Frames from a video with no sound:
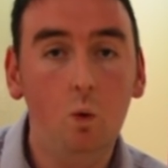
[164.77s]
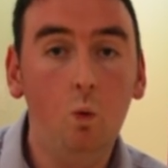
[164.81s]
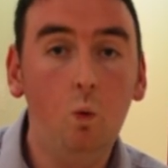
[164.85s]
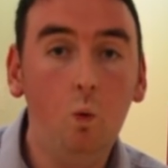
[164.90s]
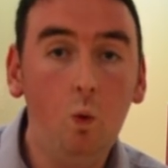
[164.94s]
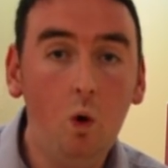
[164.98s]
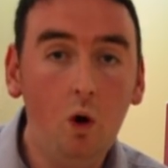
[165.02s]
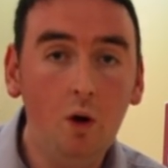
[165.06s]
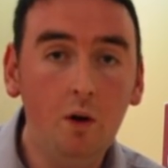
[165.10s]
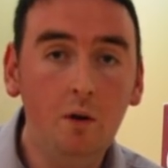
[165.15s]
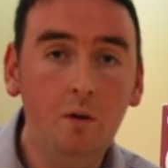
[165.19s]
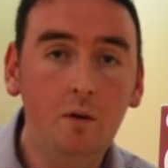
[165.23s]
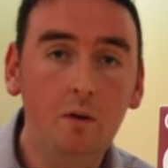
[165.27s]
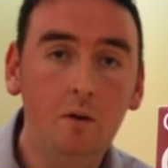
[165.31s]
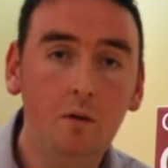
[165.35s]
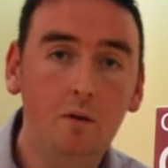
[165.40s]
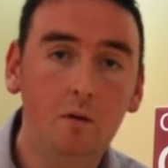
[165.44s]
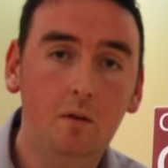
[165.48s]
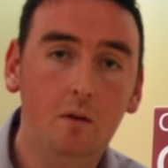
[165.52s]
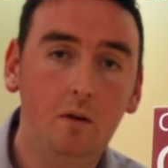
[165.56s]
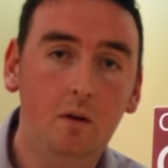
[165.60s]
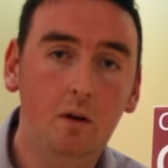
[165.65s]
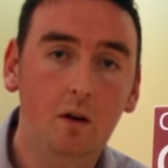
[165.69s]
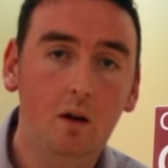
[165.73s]
1,
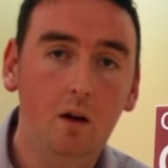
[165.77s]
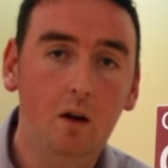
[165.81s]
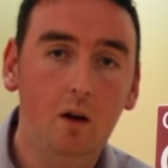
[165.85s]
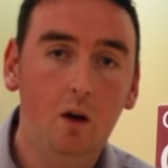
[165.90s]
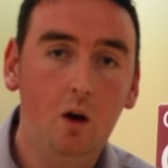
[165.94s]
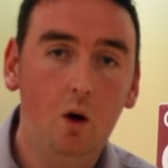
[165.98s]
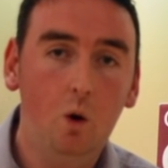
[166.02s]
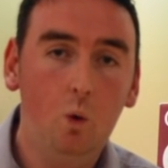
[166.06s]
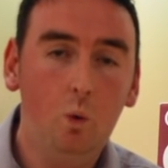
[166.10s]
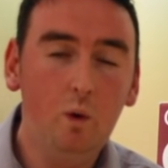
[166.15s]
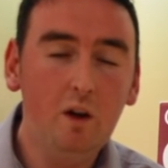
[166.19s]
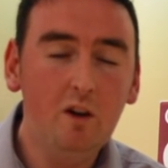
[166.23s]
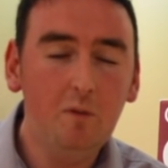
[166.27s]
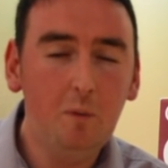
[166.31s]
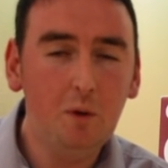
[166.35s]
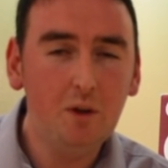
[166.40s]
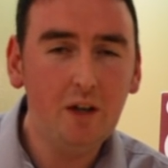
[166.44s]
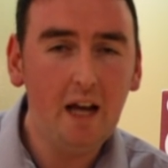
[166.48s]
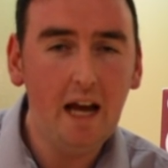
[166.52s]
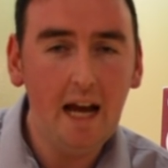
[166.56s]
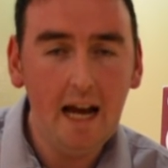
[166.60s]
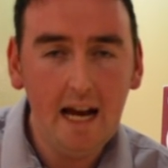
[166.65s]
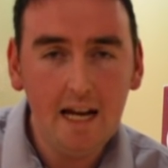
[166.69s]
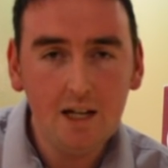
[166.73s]
we have
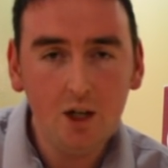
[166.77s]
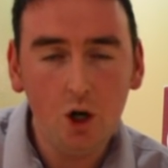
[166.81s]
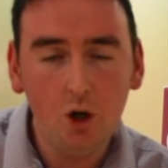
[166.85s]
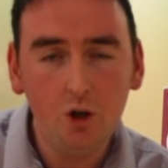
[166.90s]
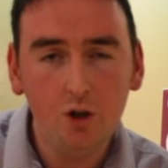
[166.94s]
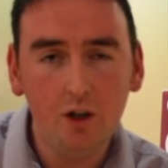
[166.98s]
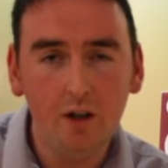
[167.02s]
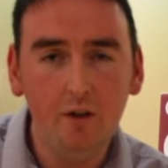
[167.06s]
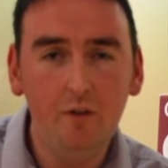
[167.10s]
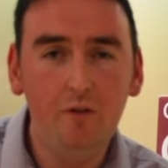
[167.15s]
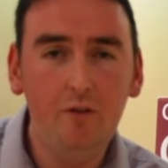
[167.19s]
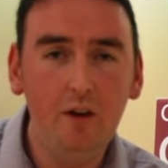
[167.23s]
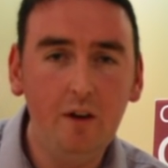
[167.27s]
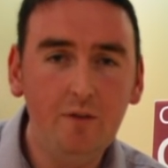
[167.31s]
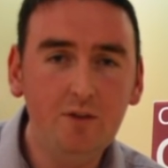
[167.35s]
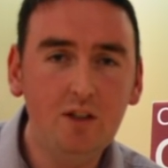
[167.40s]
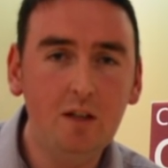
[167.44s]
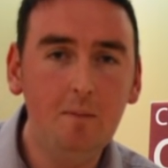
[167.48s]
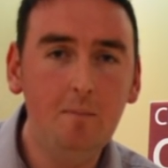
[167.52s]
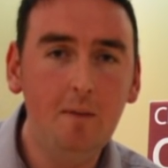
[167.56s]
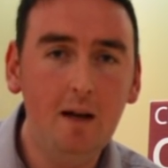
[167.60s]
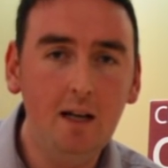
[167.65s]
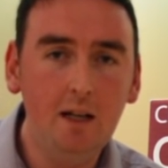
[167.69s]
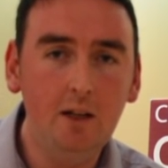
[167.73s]
put
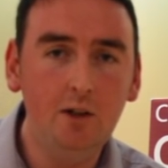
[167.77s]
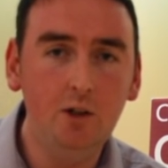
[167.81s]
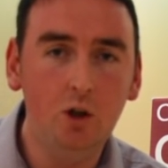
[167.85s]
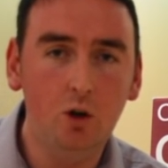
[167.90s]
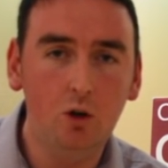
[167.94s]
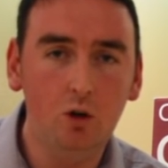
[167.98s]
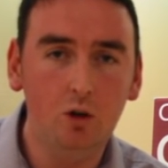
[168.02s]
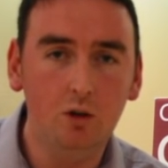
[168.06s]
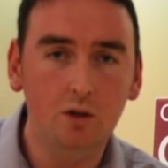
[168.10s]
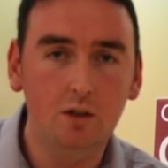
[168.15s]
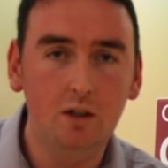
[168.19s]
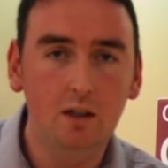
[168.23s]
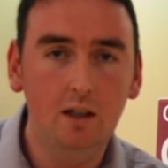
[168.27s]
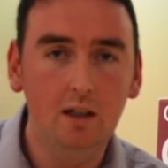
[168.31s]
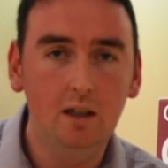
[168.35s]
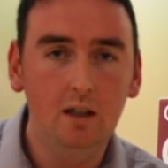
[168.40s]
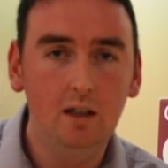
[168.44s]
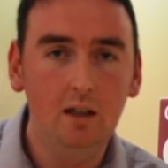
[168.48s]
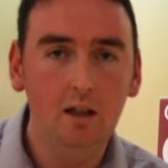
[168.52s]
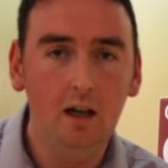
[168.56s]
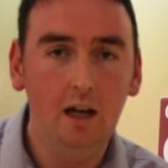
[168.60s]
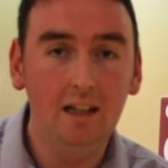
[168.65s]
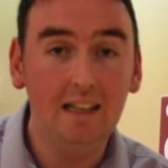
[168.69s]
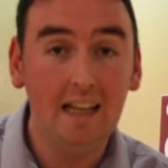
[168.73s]
€850 million
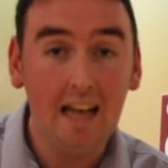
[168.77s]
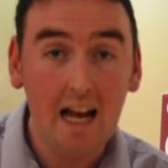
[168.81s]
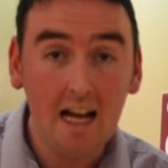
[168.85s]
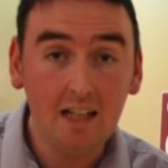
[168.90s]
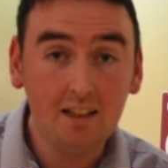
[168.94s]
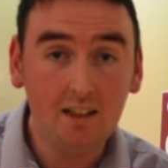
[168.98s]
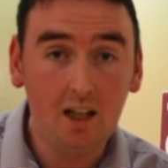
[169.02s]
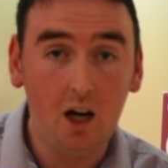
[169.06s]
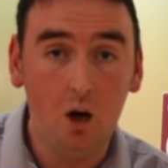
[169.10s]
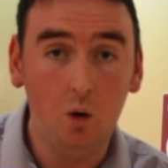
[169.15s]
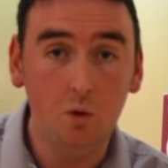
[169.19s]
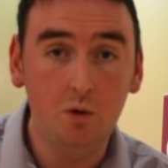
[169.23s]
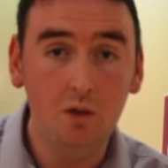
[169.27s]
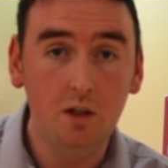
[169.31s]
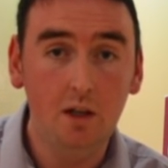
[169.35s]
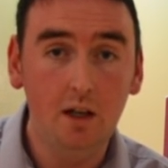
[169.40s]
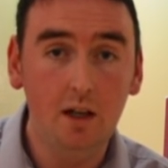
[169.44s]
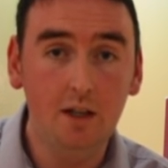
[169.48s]
on the last count